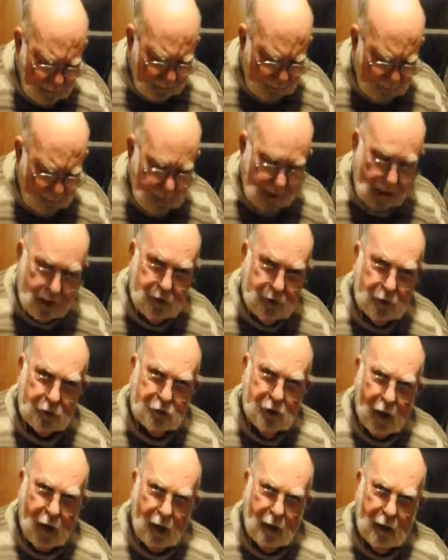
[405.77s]
as you're
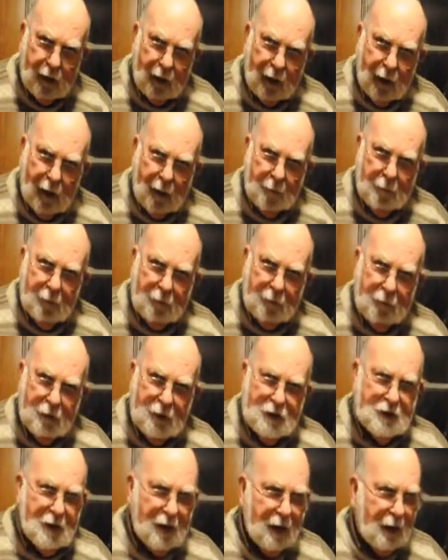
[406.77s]
talking, I'm
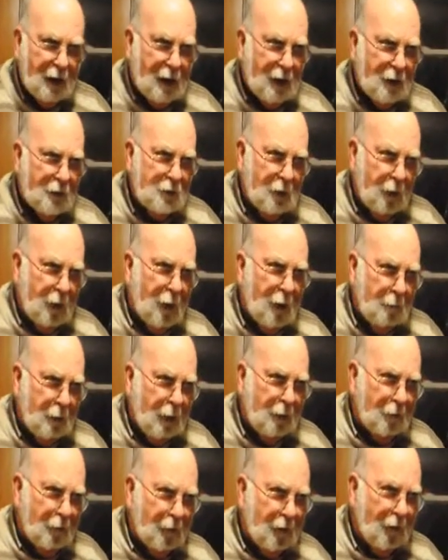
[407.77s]
envisioning this on a
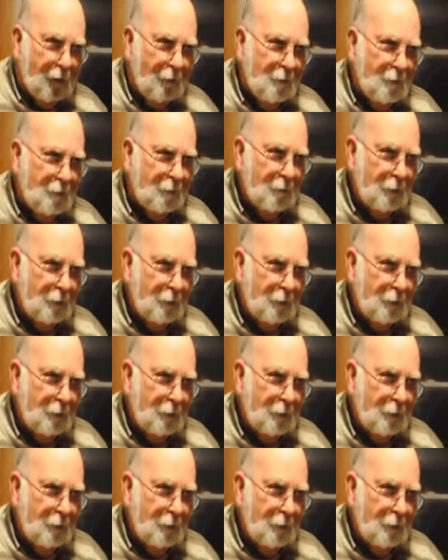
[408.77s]
buffalo.